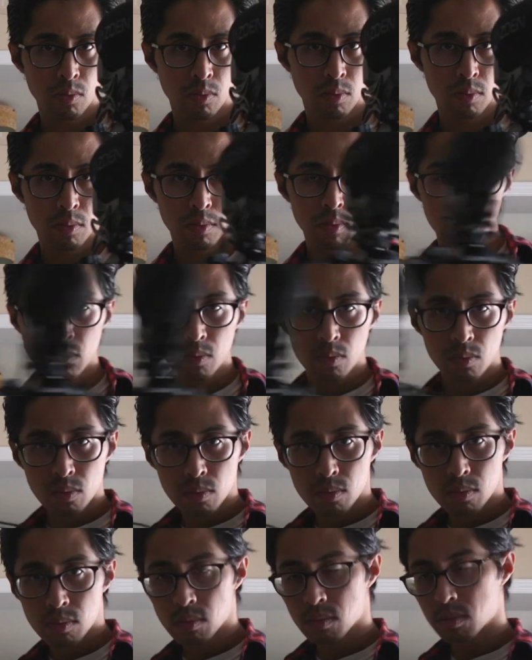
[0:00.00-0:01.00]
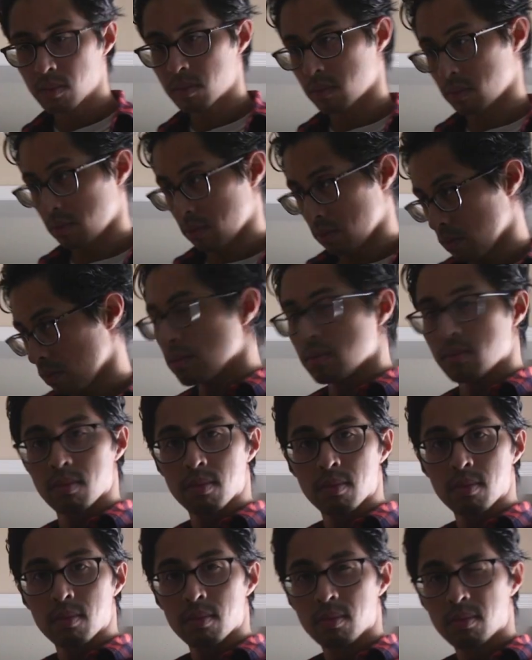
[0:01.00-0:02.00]
that you can just focus on getting your
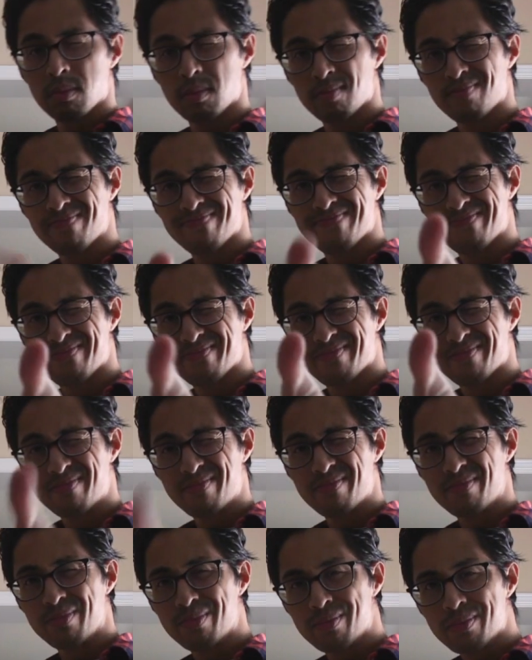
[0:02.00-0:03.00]
action and your shots.